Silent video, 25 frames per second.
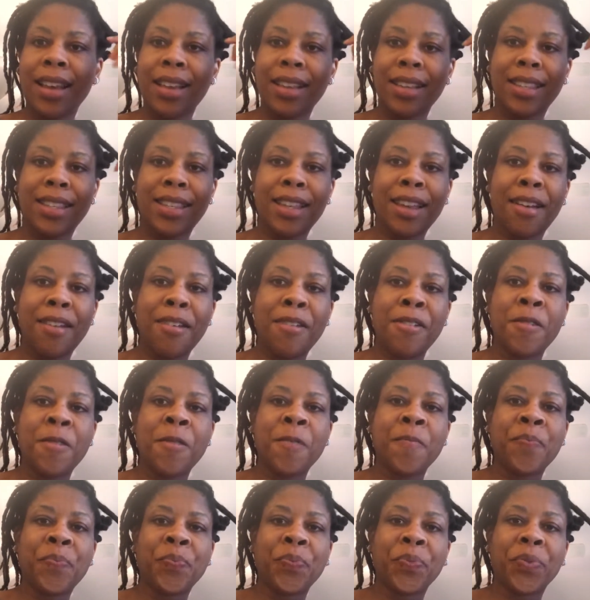
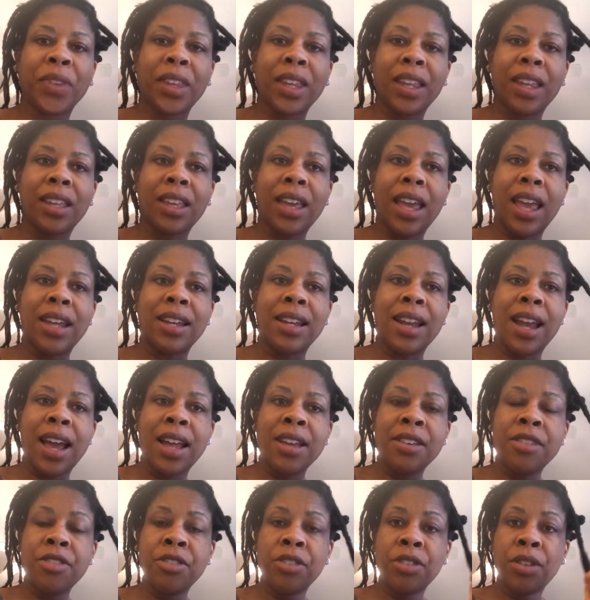So at
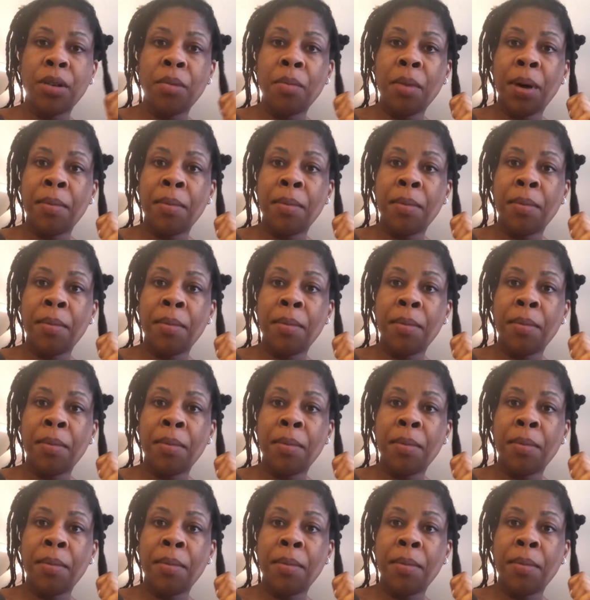9 years old,